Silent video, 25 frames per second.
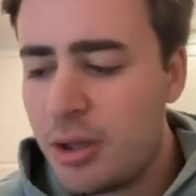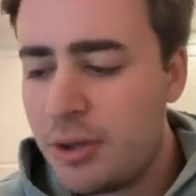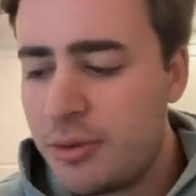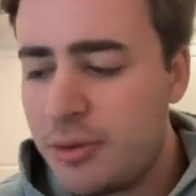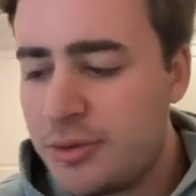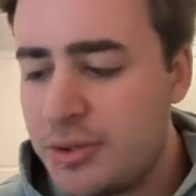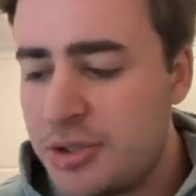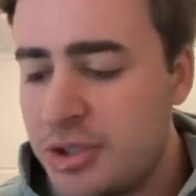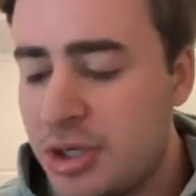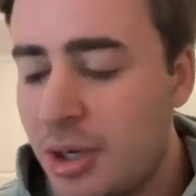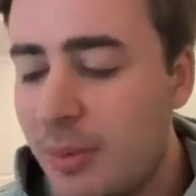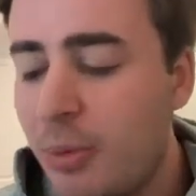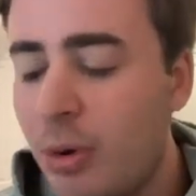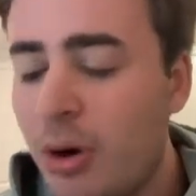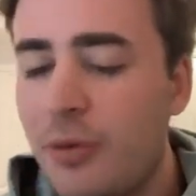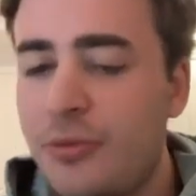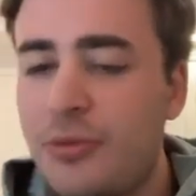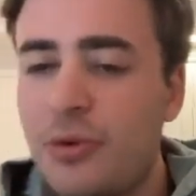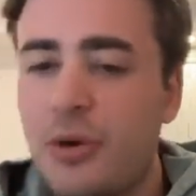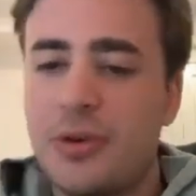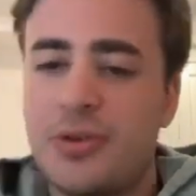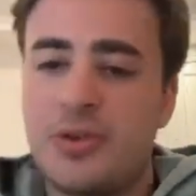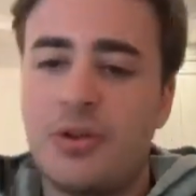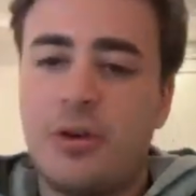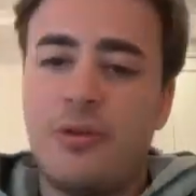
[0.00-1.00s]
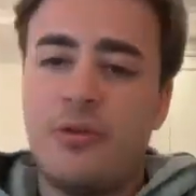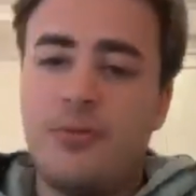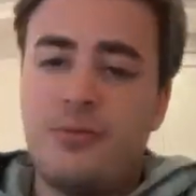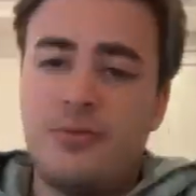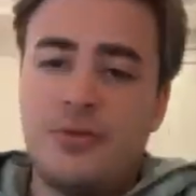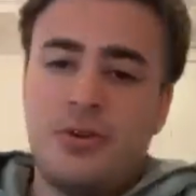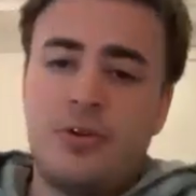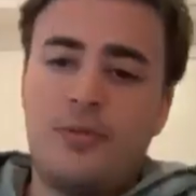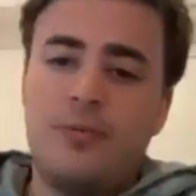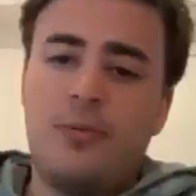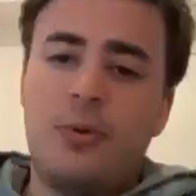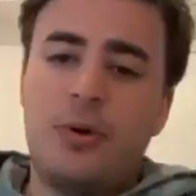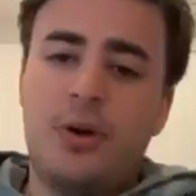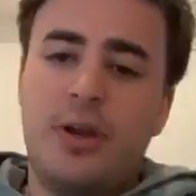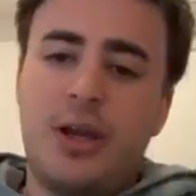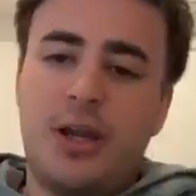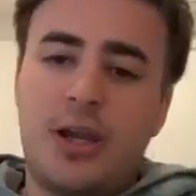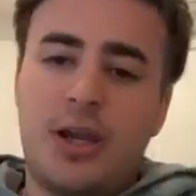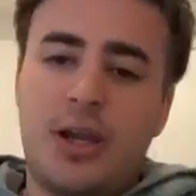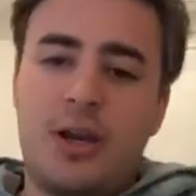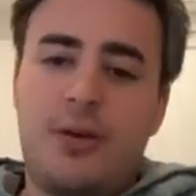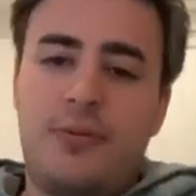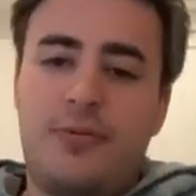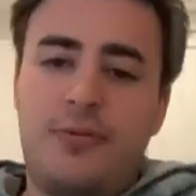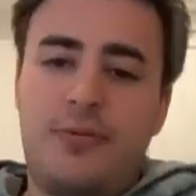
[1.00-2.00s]
summer after our sophomore year,
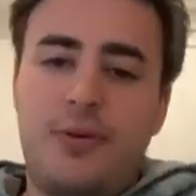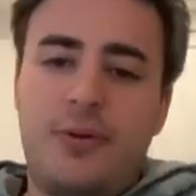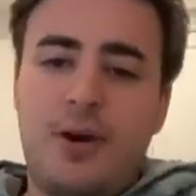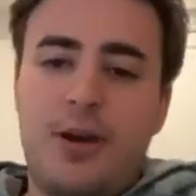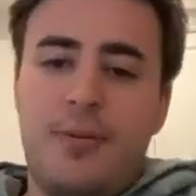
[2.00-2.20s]
kind of